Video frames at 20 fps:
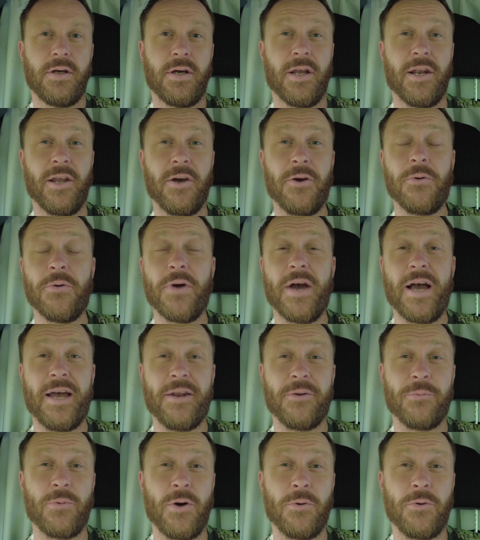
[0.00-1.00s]
Hello
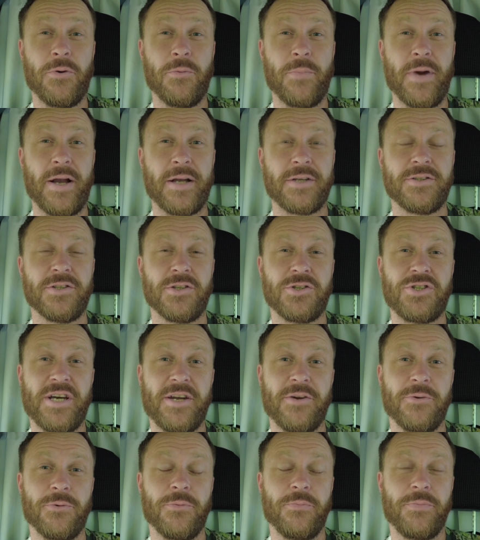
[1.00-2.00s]
and welcome back to the
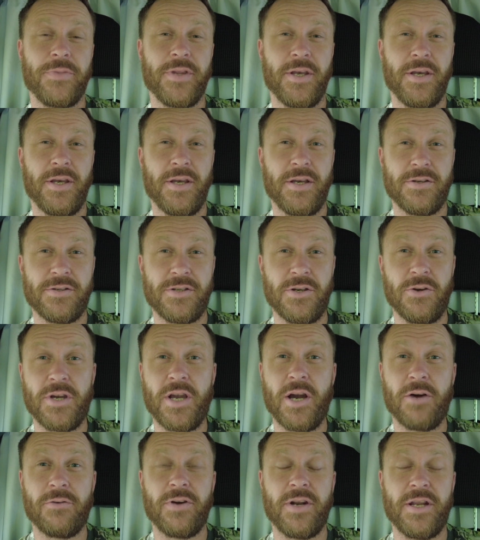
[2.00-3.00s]
channel. So you
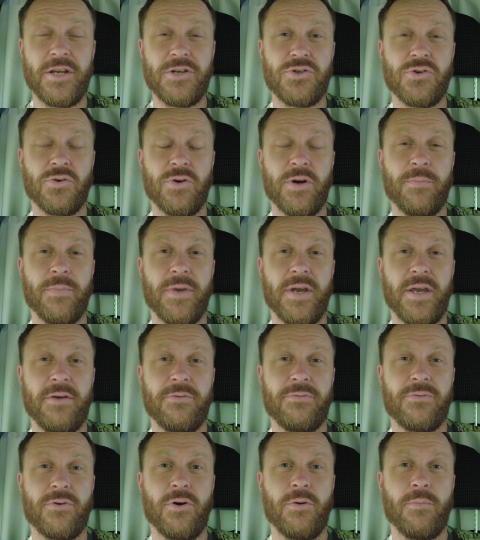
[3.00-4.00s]
currently join me
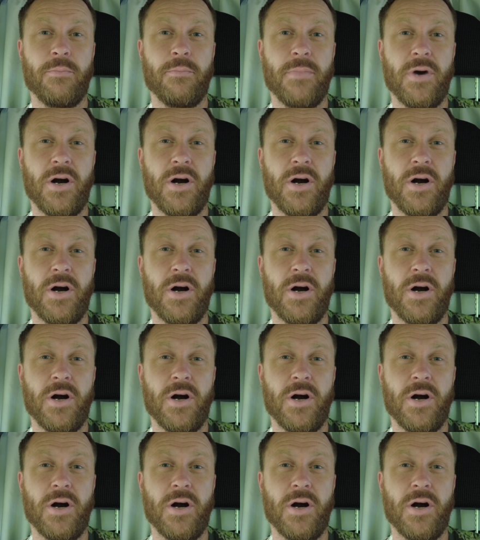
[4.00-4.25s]
from